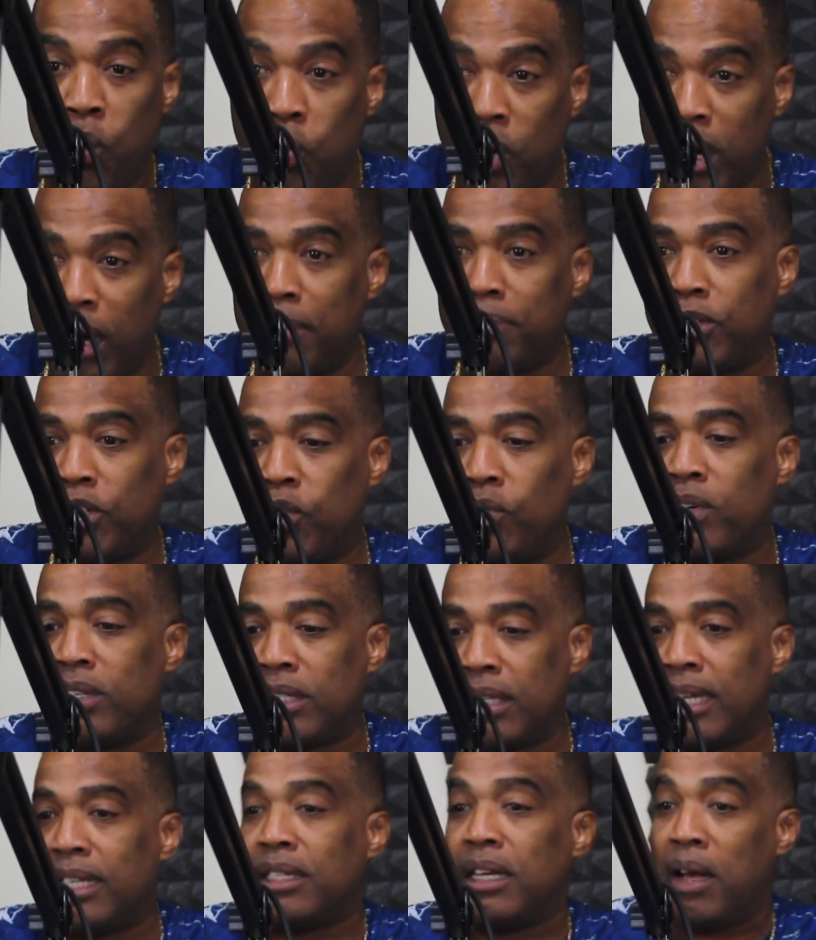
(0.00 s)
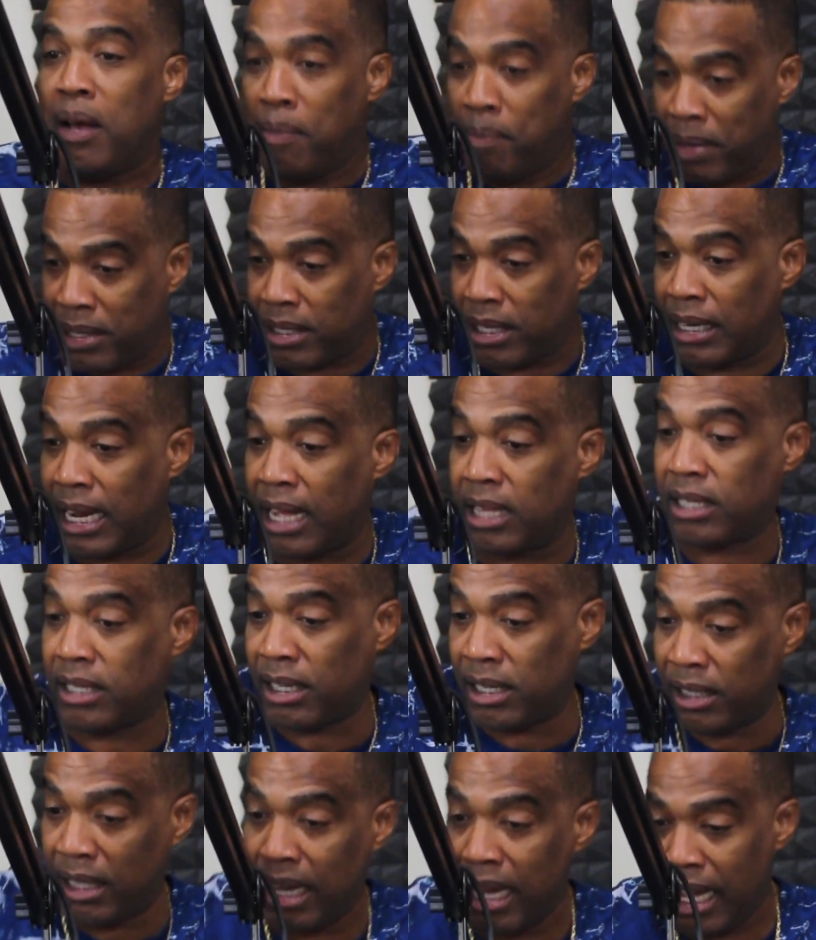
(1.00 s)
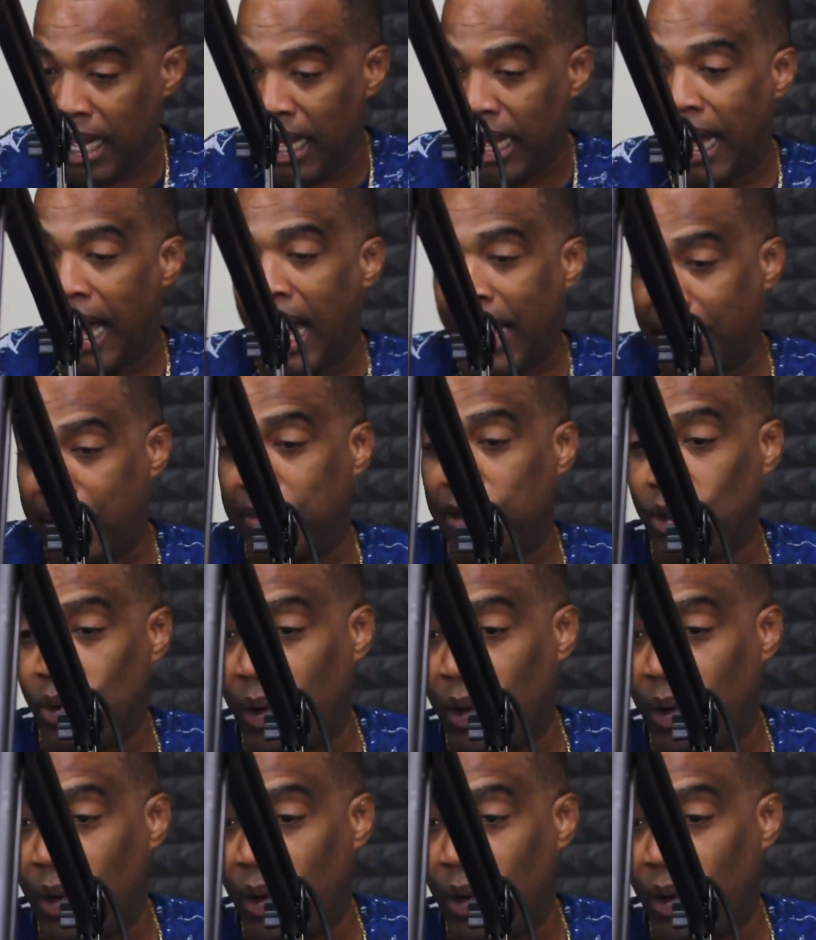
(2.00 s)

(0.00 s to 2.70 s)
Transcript: who come to you and says, Mr. Nelson, I am